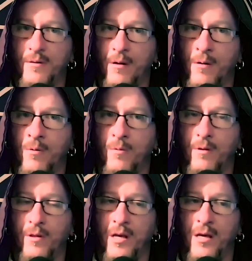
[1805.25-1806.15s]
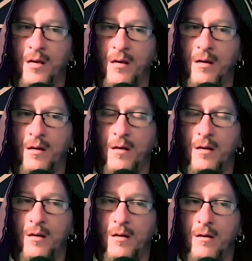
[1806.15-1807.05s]
You know, the
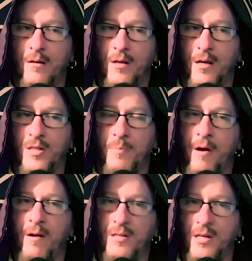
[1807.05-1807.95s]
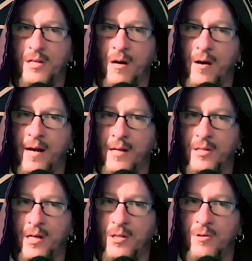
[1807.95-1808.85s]
the experiences that our
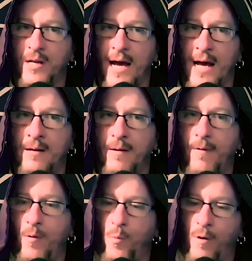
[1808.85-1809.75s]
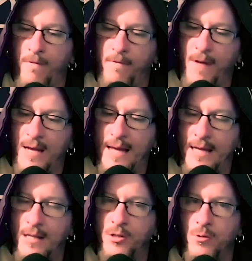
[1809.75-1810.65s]
ancestors had were fed
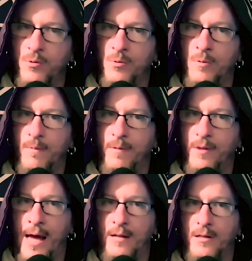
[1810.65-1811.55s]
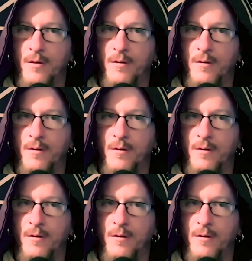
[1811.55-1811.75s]
into that